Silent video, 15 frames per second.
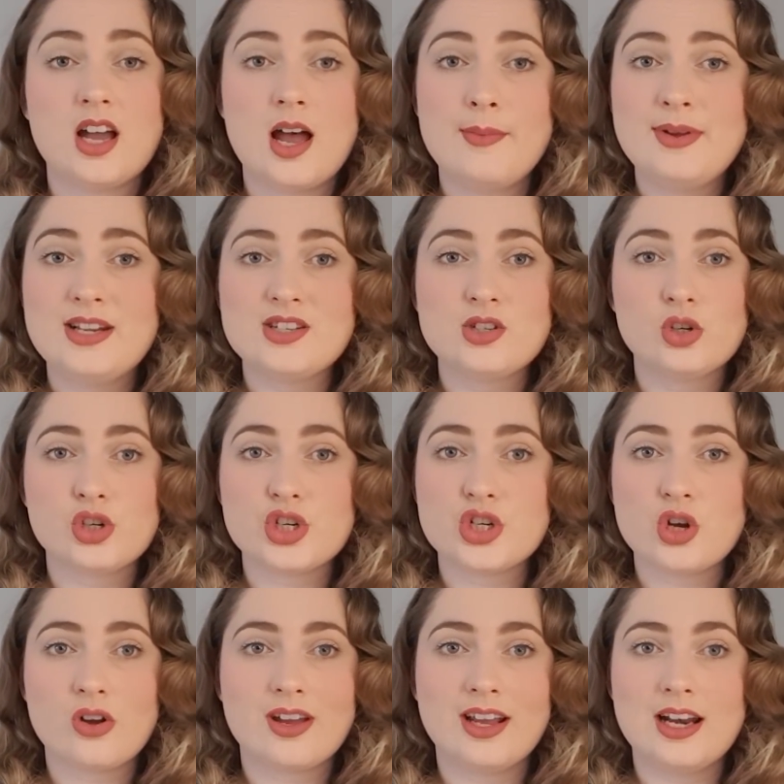I mean, it's not
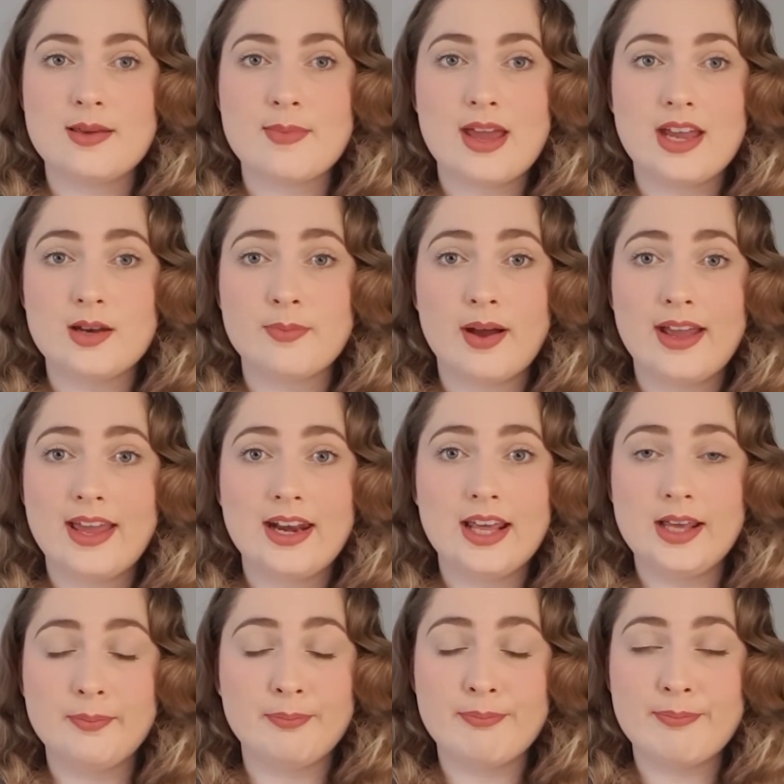shockingly made by
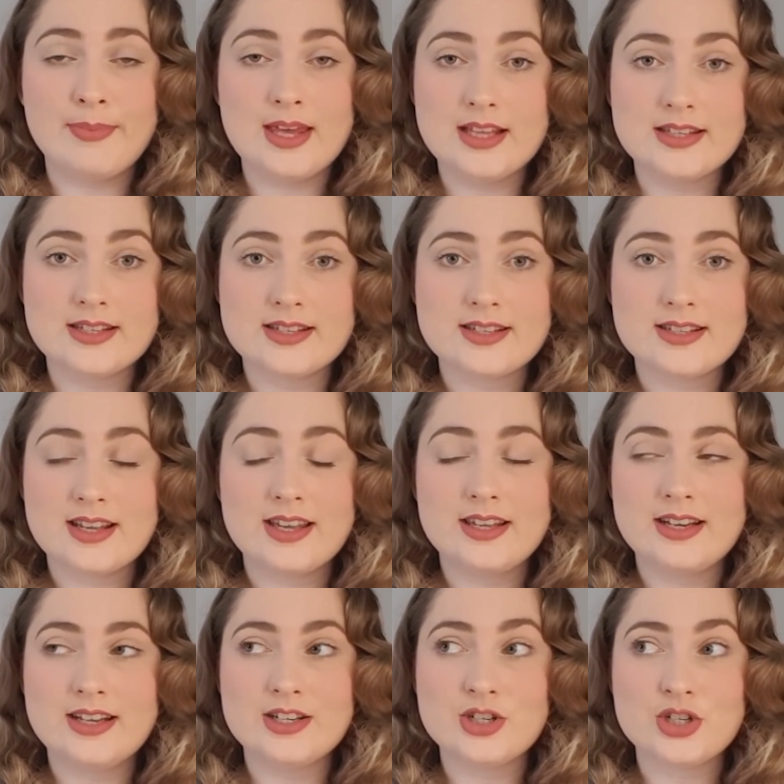any means.
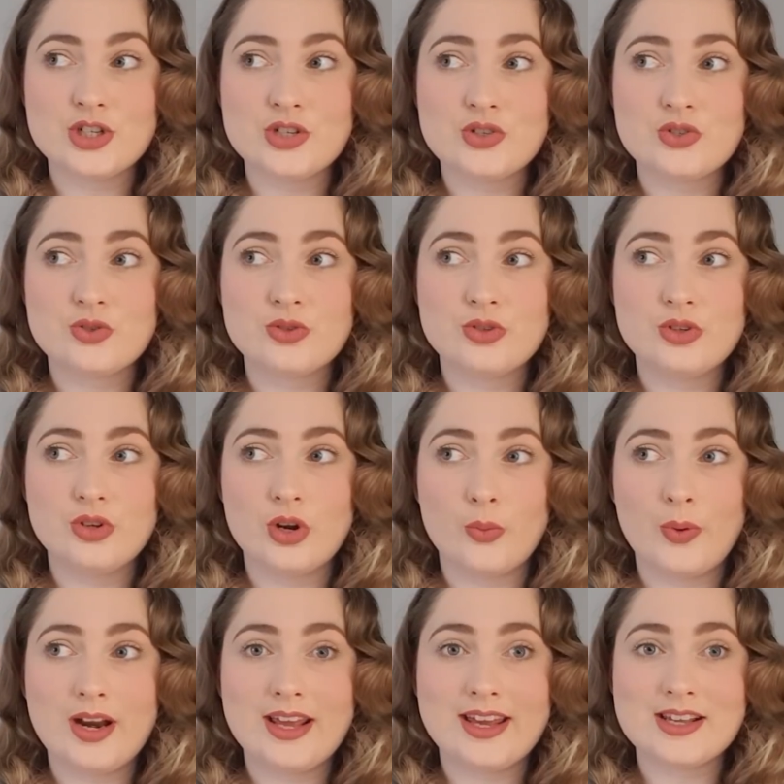It's just, you know,
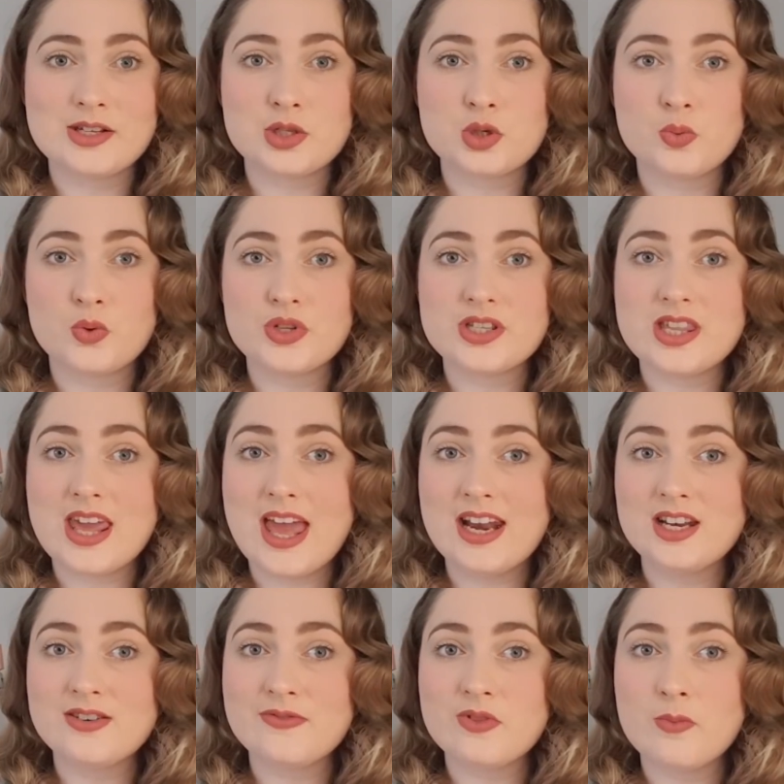when it gets towards the
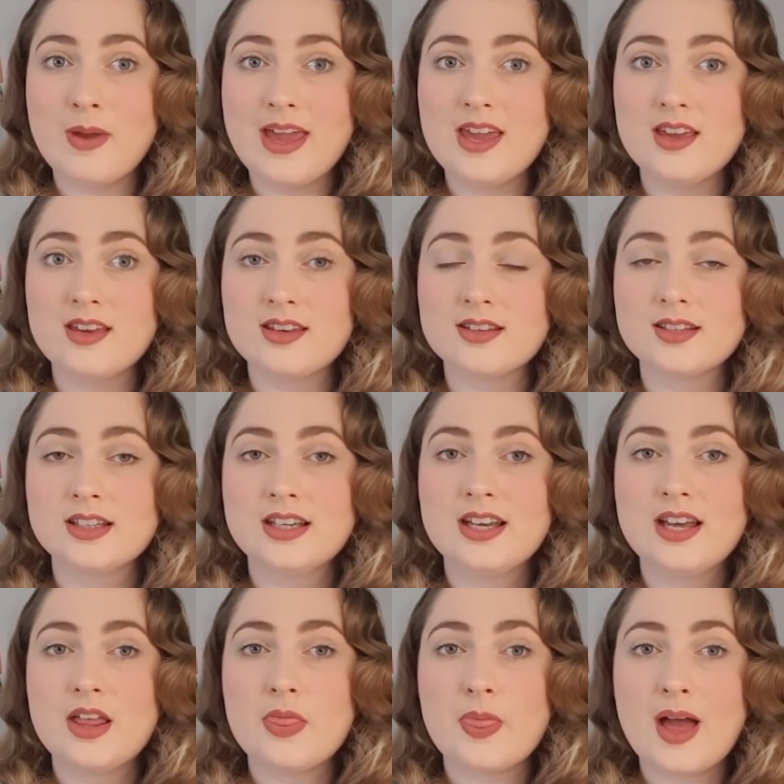end of the make,
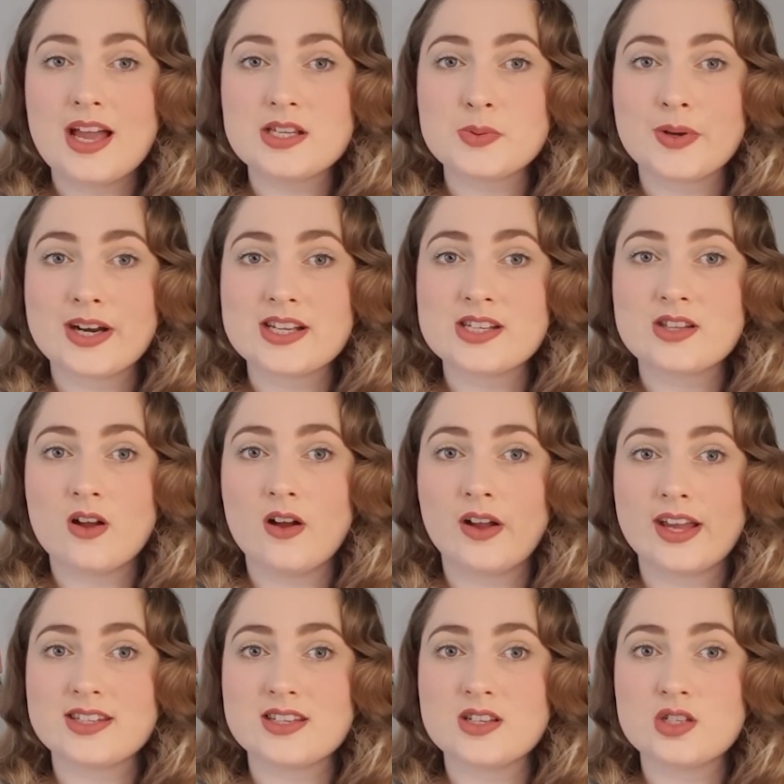that's when I start
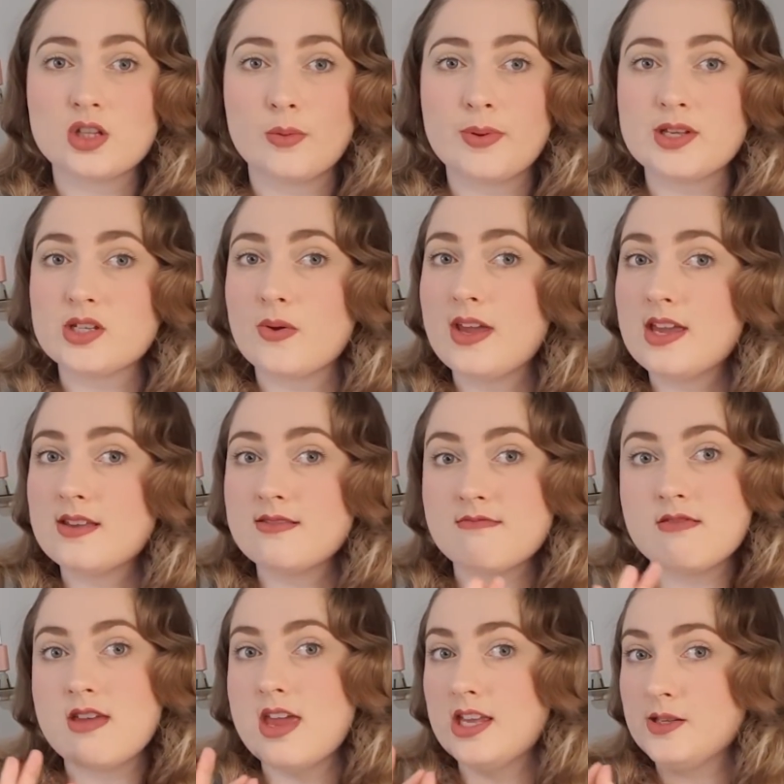getting sloppy. So it
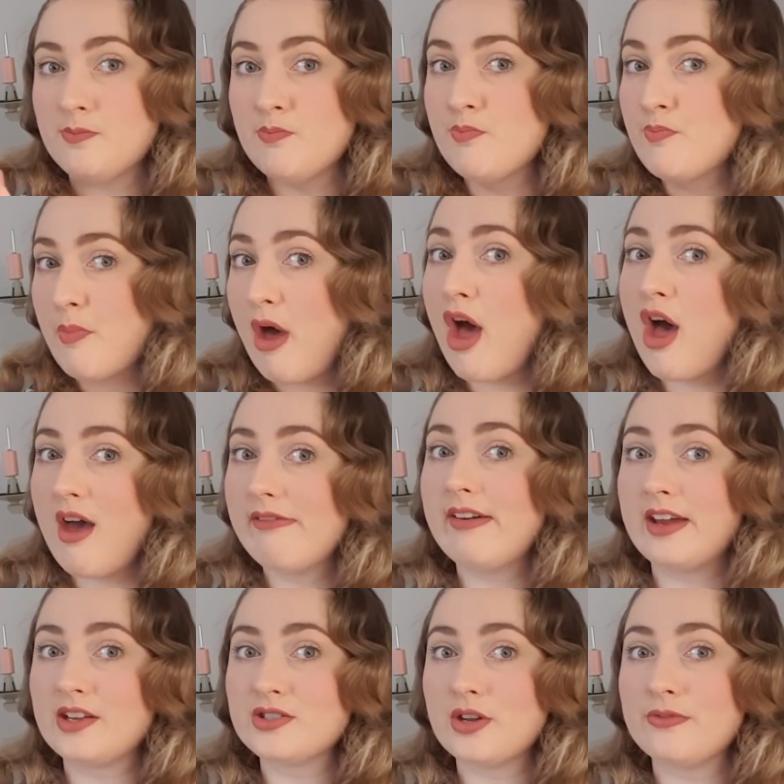is
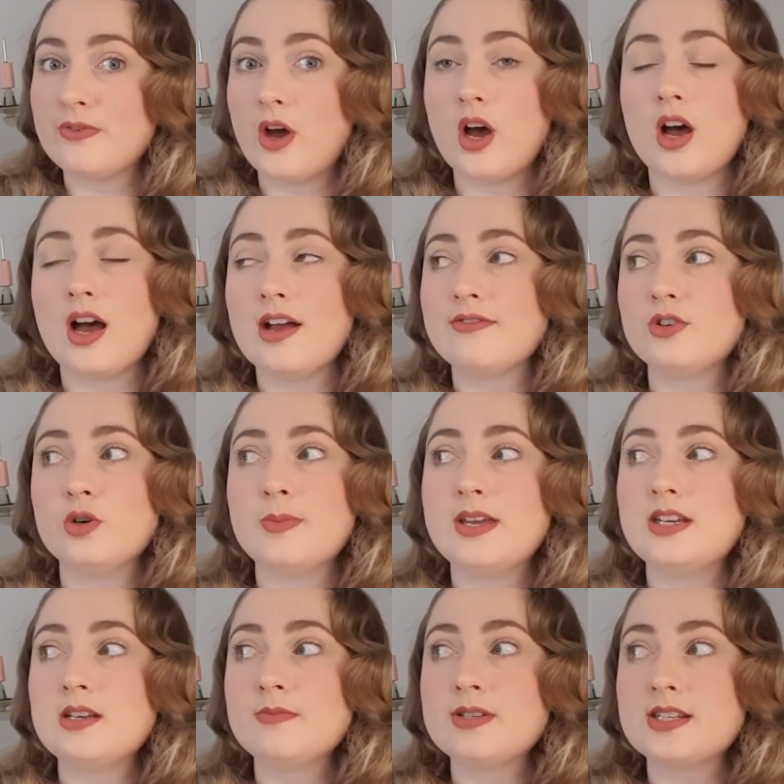perfect so far. I've not
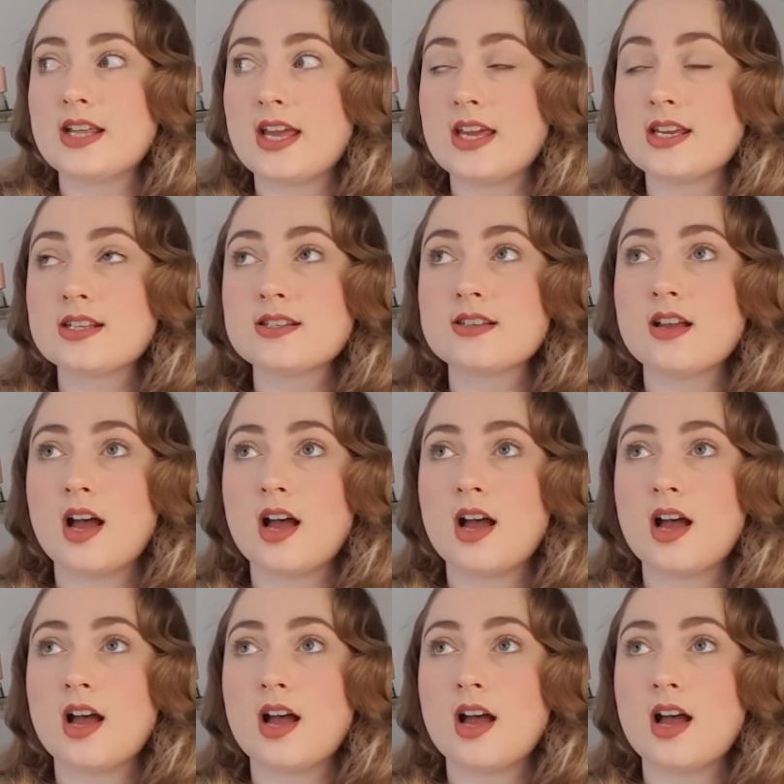made any mistakes.